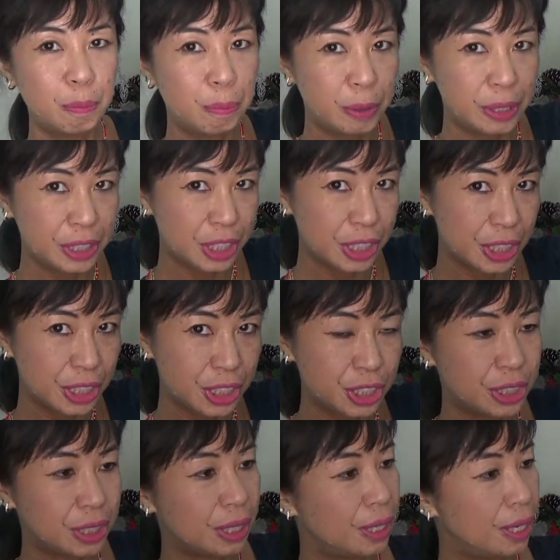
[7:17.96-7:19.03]

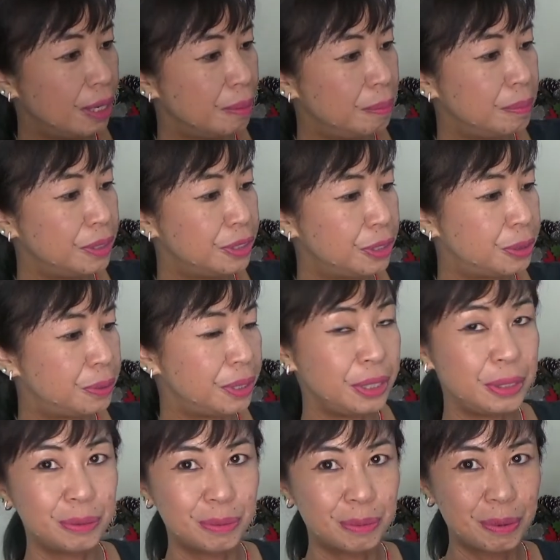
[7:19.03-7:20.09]
British mystery
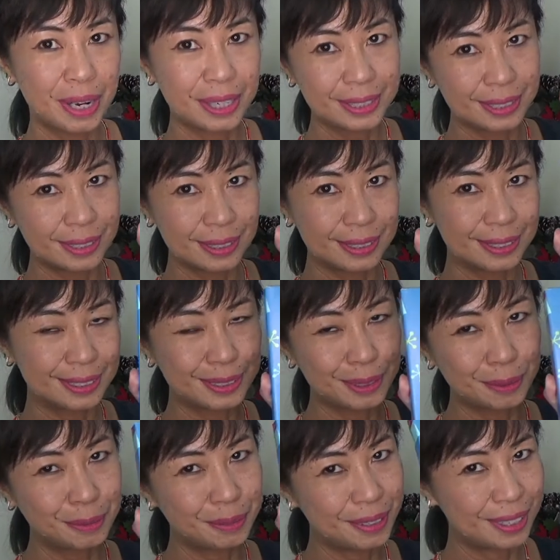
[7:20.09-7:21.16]
writers.
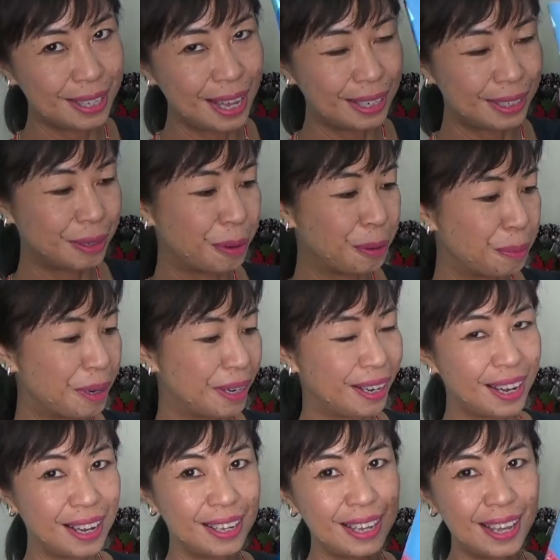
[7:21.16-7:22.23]
So that caught my
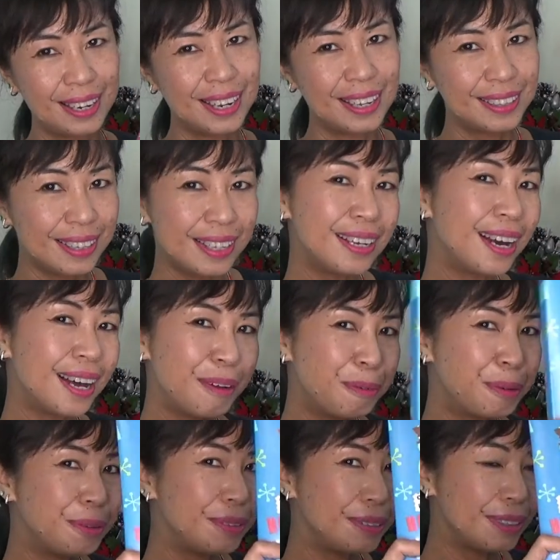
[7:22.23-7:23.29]
eye and I think I
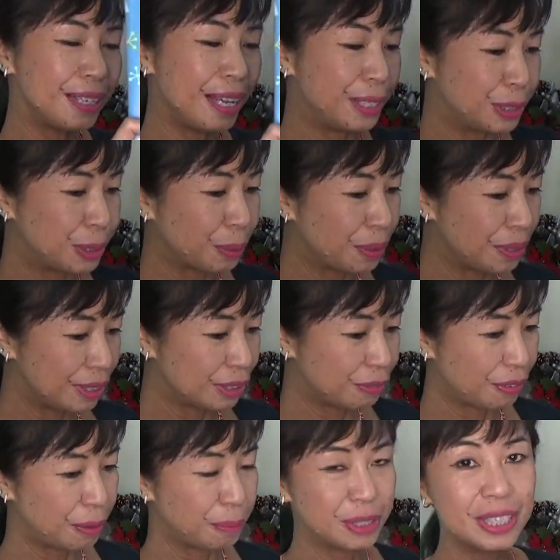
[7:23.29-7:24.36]
will enjoy this
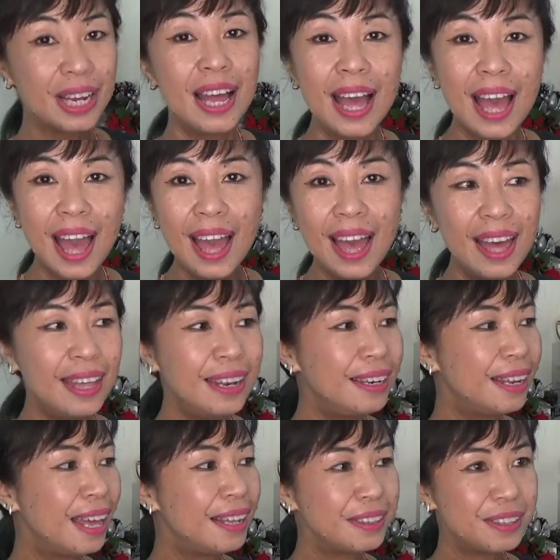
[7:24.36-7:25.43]
very much.
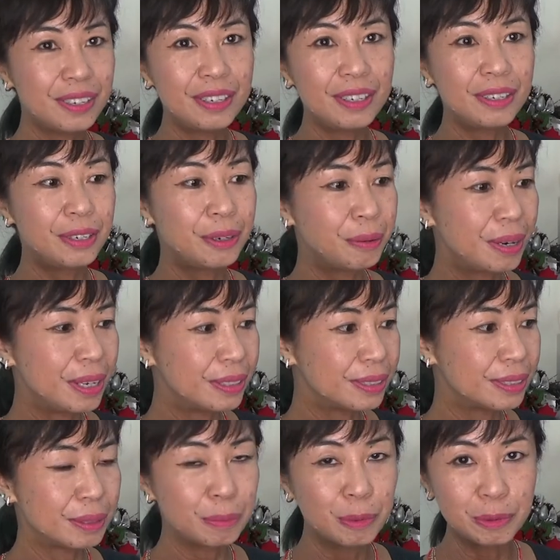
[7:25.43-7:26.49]
And Anthony curates
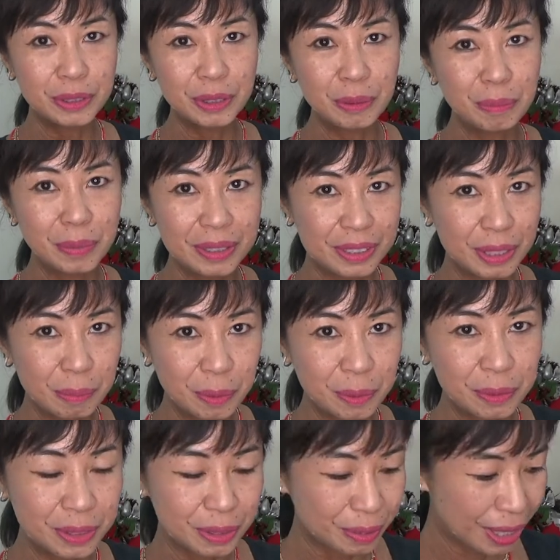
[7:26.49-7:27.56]
the most amazing
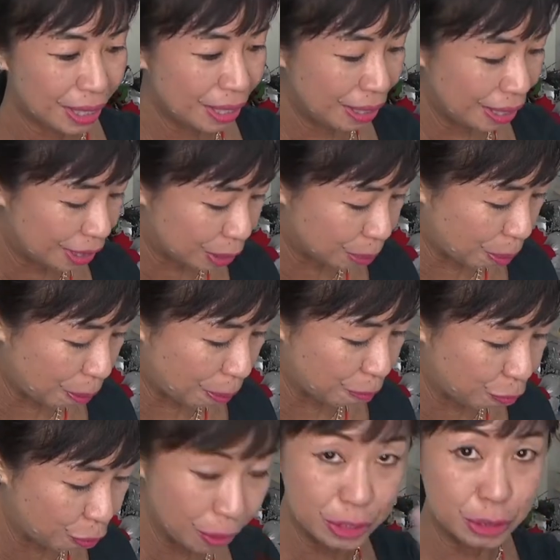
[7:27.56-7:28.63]
books, okay, at his pop,
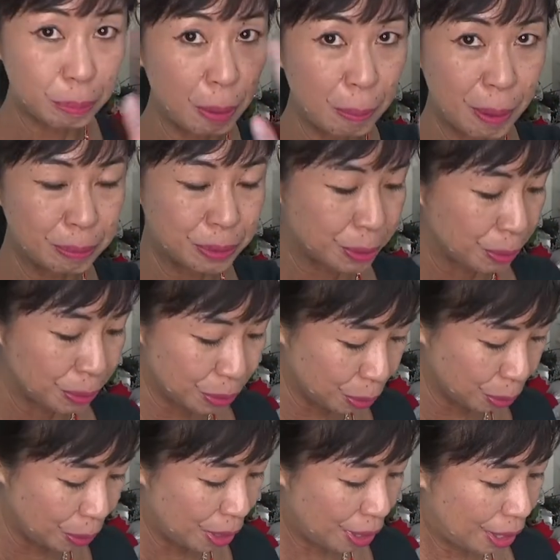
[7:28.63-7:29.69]
for his pop-up store.
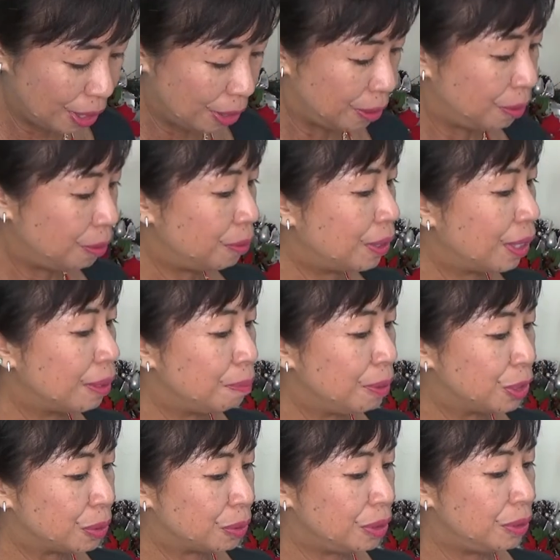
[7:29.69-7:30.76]
So you can be
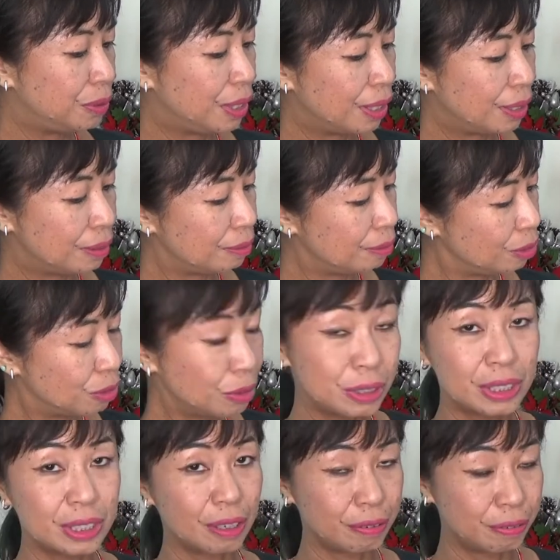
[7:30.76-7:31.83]
sure you get good
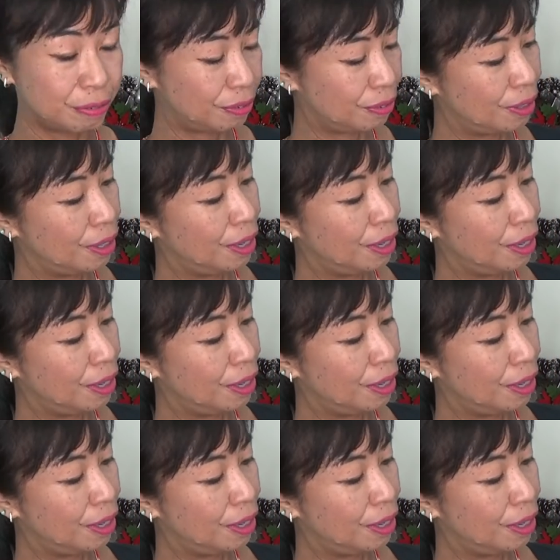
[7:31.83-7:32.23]
stuff.